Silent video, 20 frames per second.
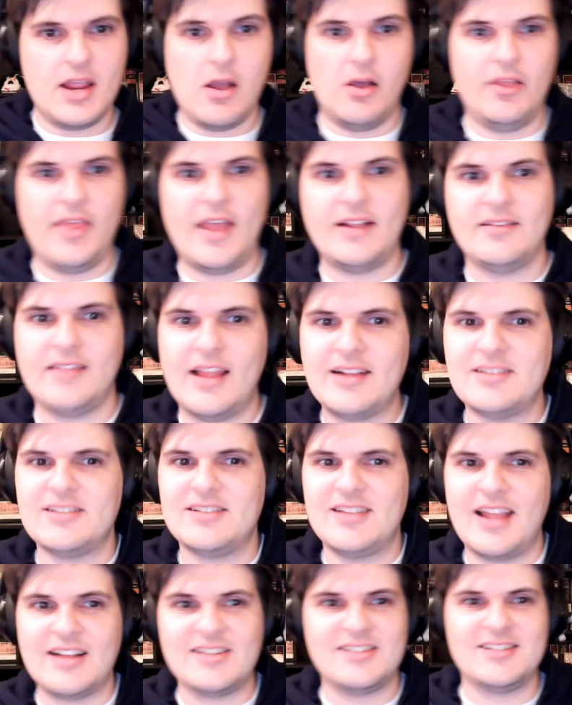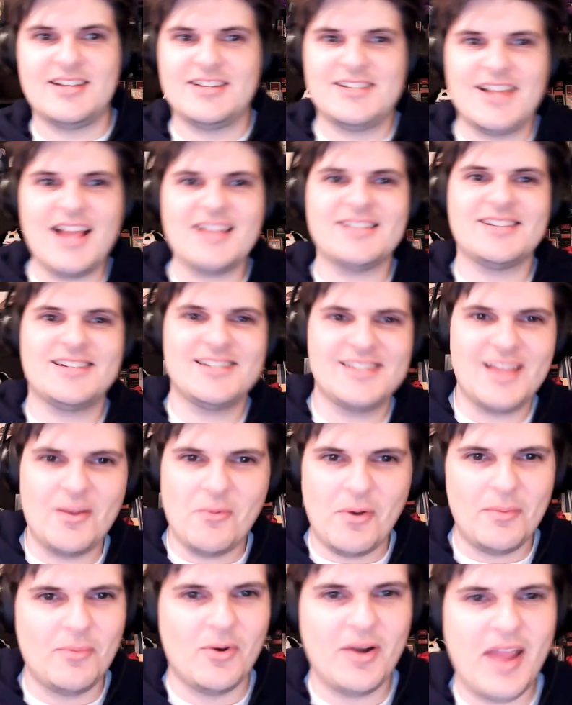"Oh, that's success because they
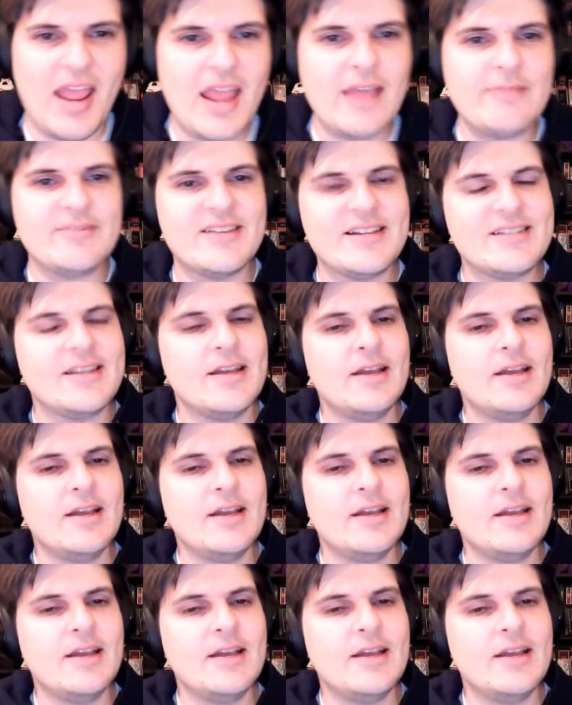won more games."